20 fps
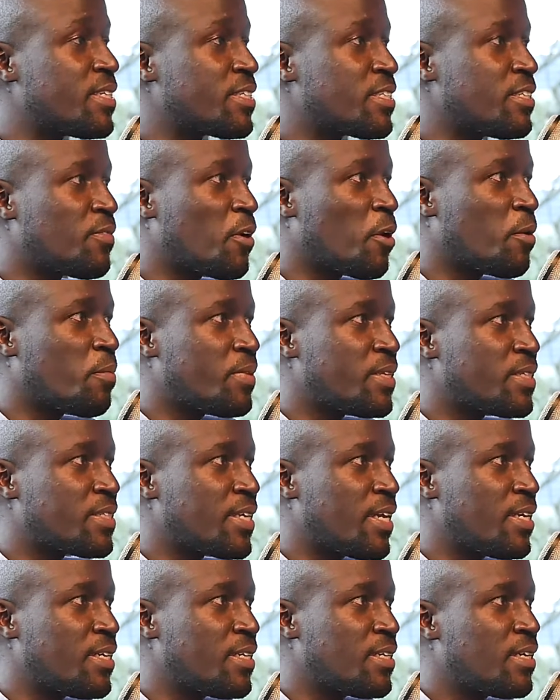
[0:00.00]
development
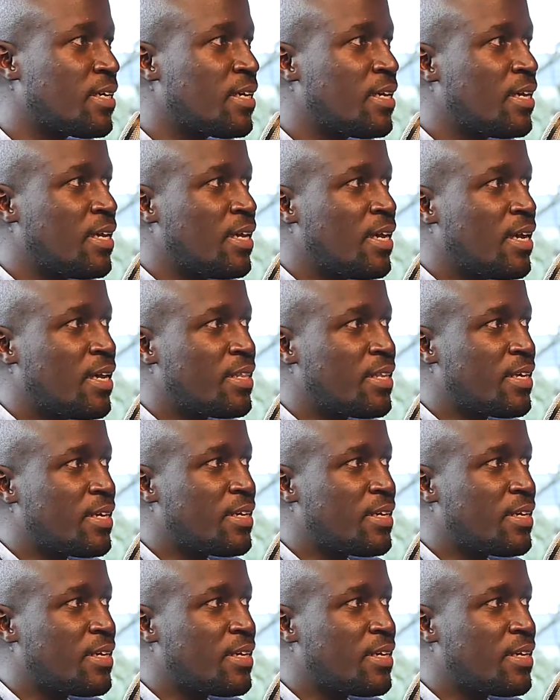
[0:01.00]
side, and then